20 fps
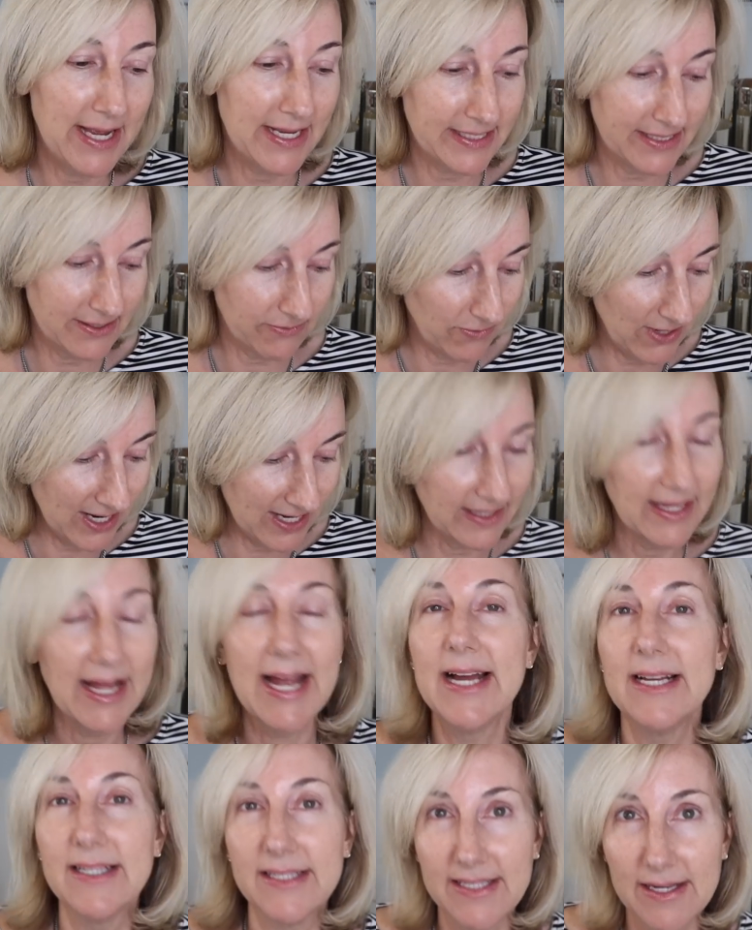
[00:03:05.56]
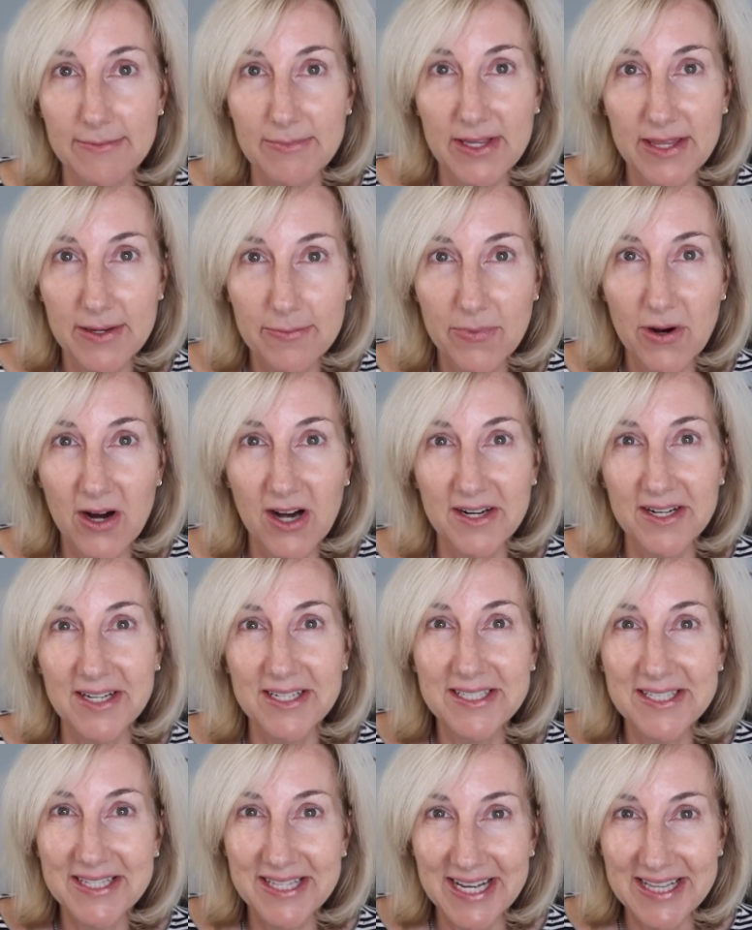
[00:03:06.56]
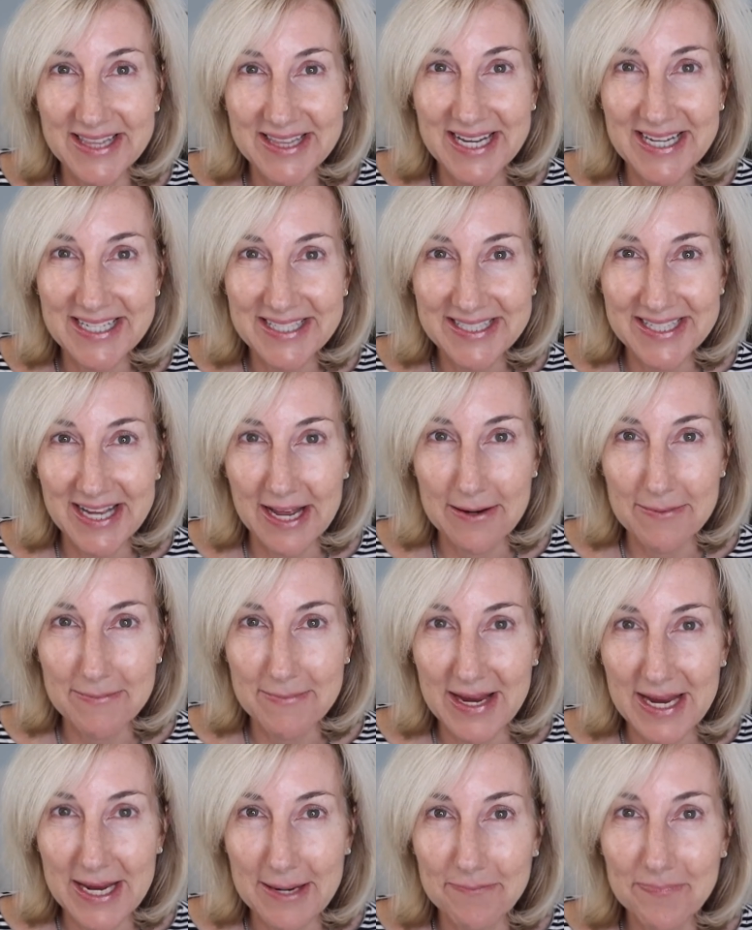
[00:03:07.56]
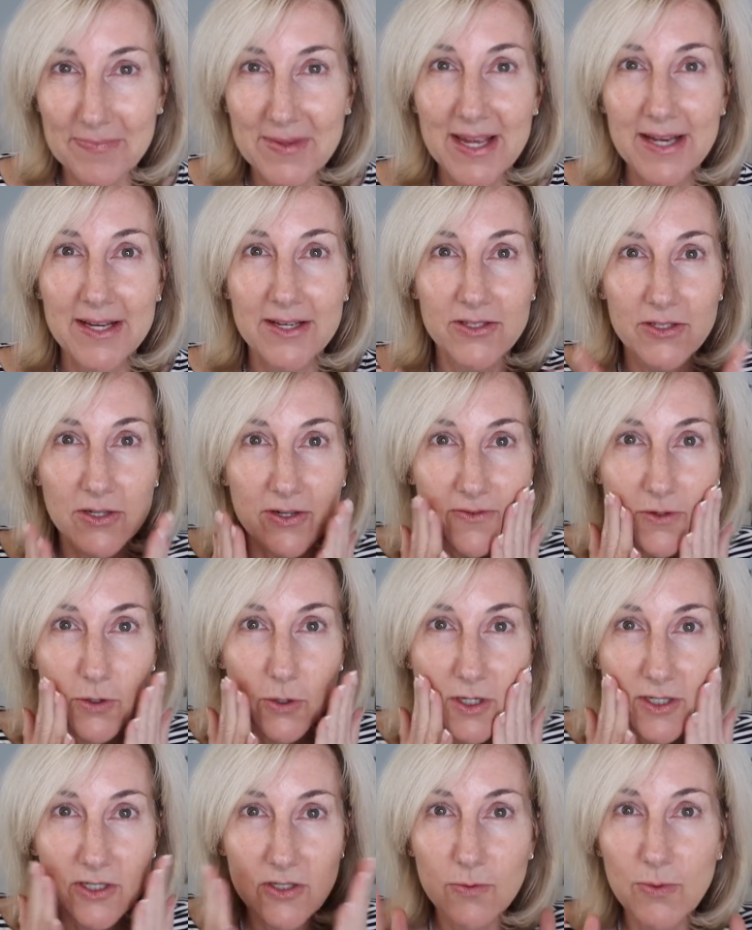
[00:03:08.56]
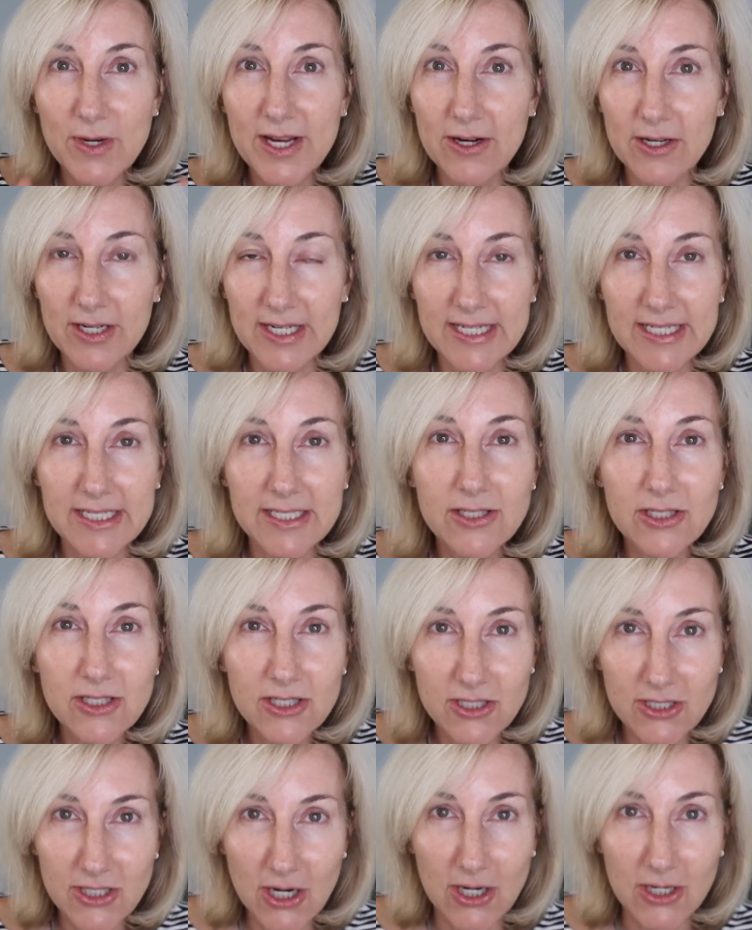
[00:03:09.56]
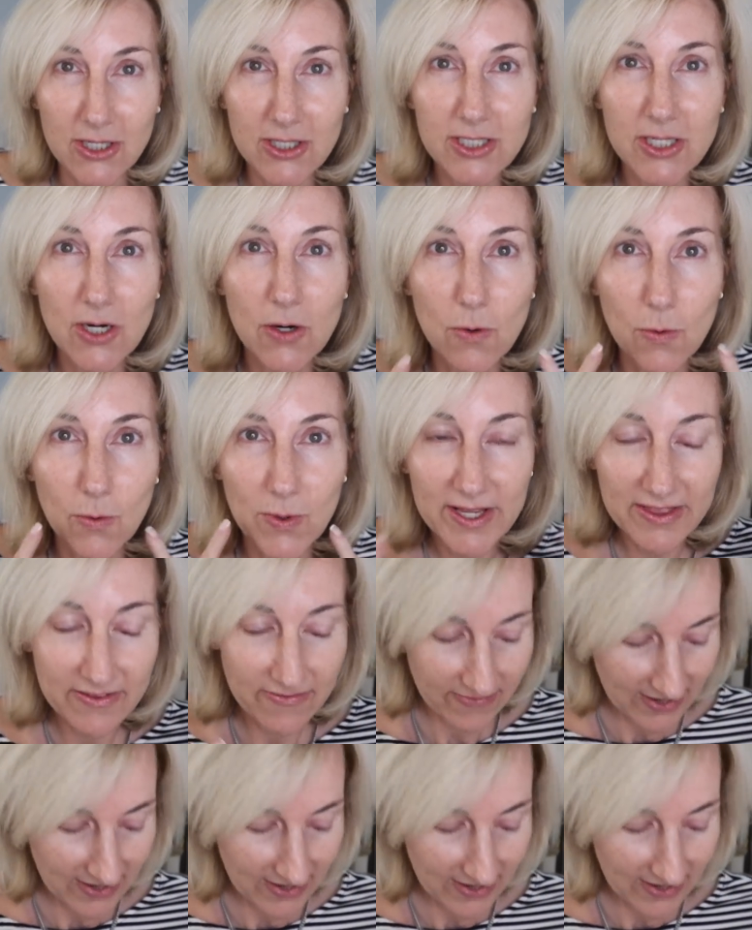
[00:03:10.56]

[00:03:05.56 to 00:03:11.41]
as well as some of the products that they sent me. So of course we are going to start with